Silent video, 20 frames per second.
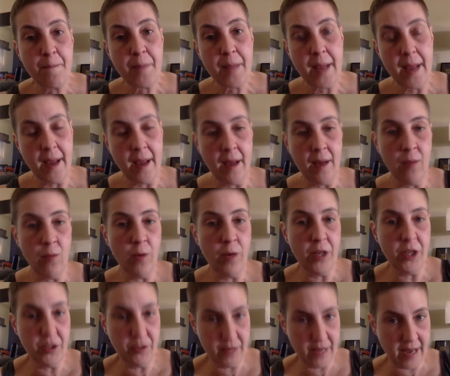And when
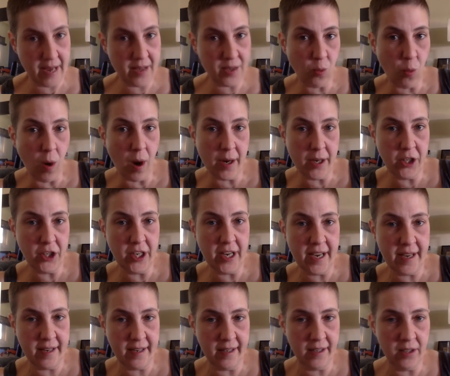she was asked why she
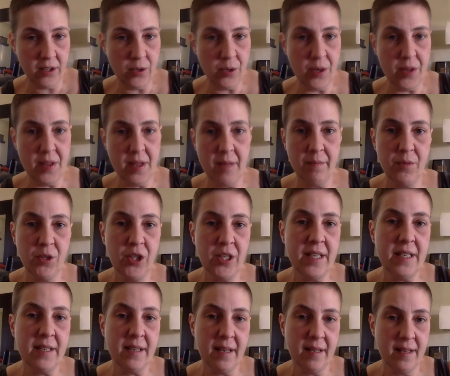had included them,
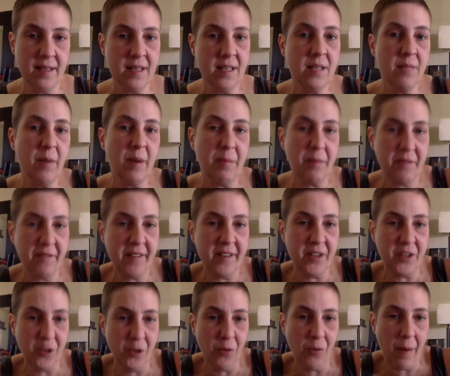she said, this is my
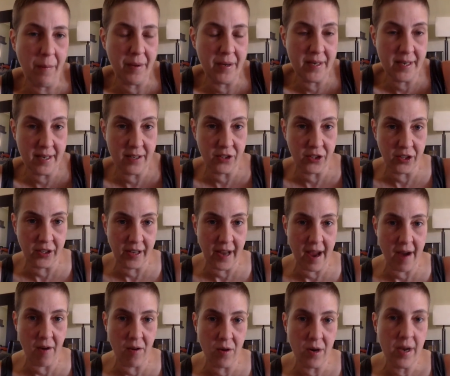professional reputation
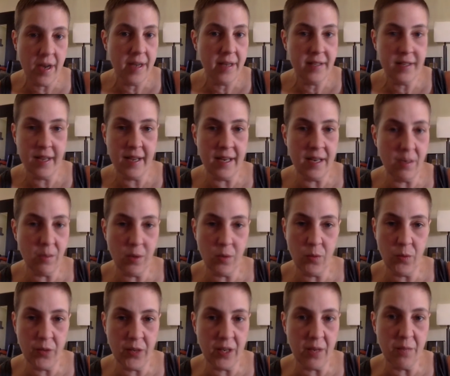now to anyone
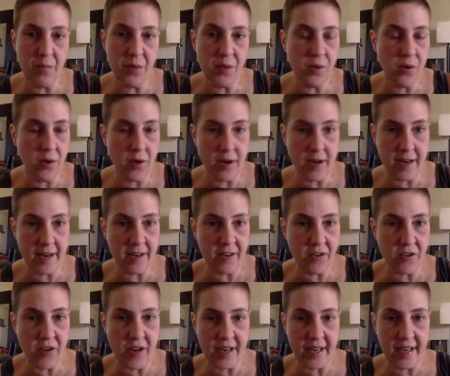with a computer and an
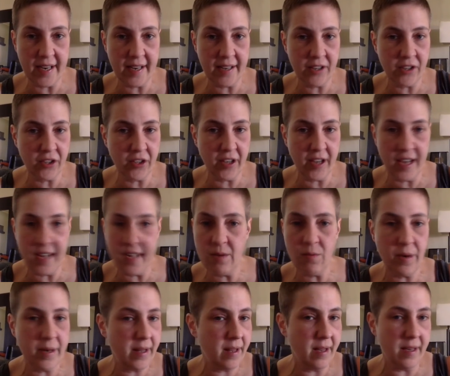internet connection.
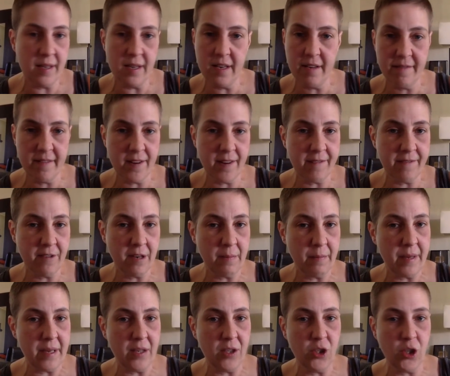Anyone thinking of offering
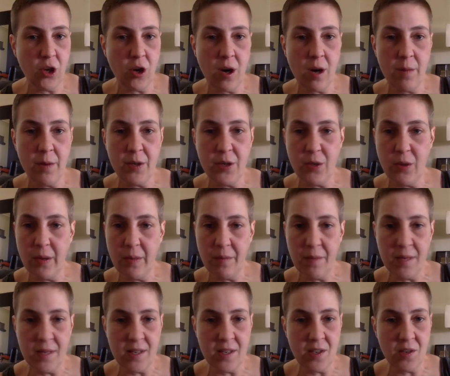me a job or doing
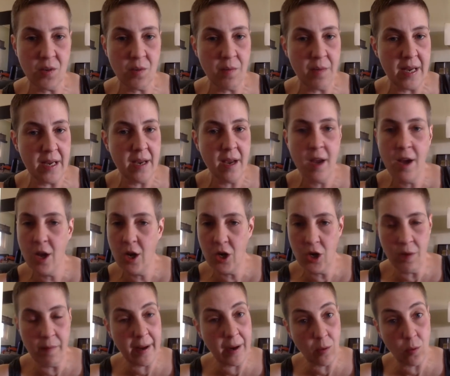business with me,
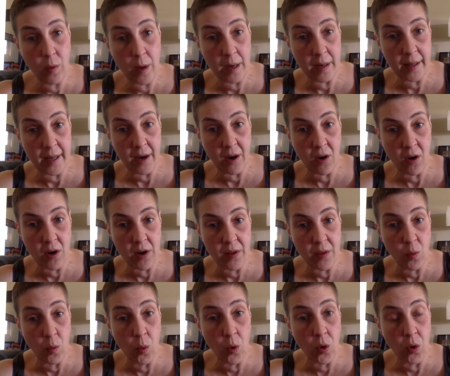no matter where they are in
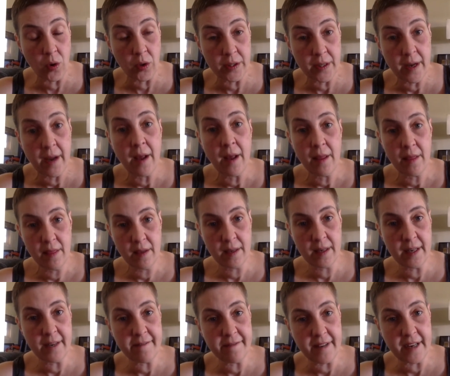the world, they're
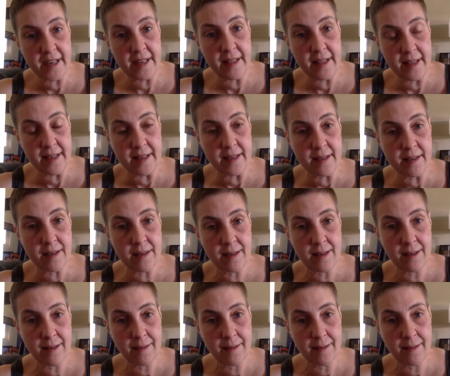going to find this.